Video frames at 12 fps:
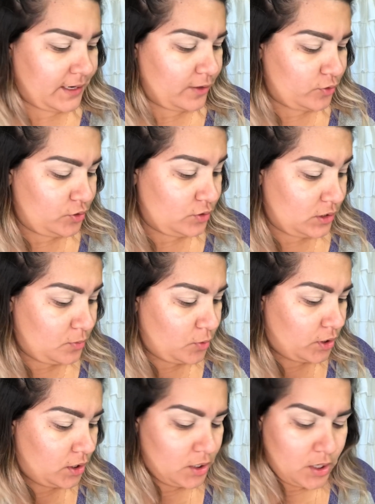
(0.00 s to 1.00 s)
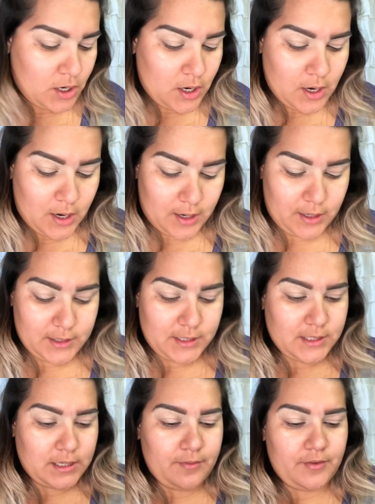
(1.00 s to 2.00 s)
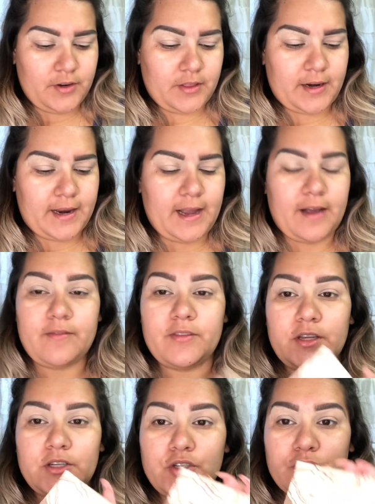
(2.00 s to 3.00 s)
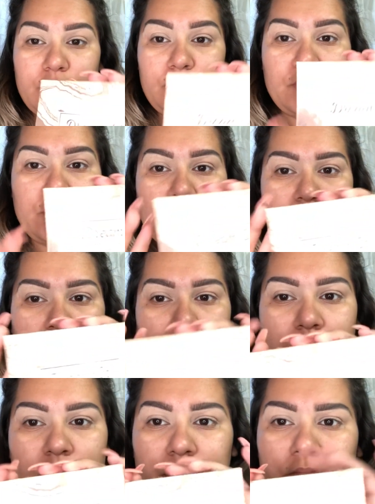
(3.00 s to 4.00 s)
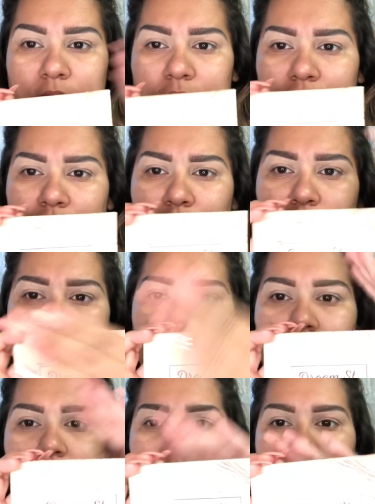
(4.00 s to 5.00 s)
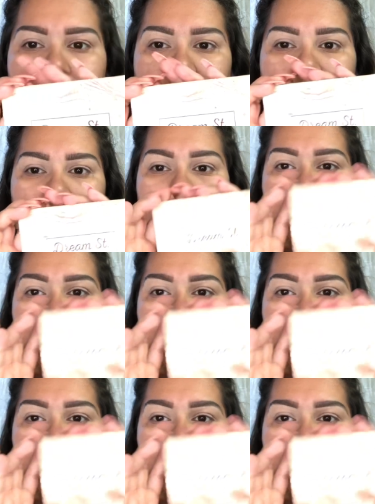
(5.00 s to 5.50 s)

that I don't use anymore, and I discovered that I have the Dream Street, ooh, that was bright,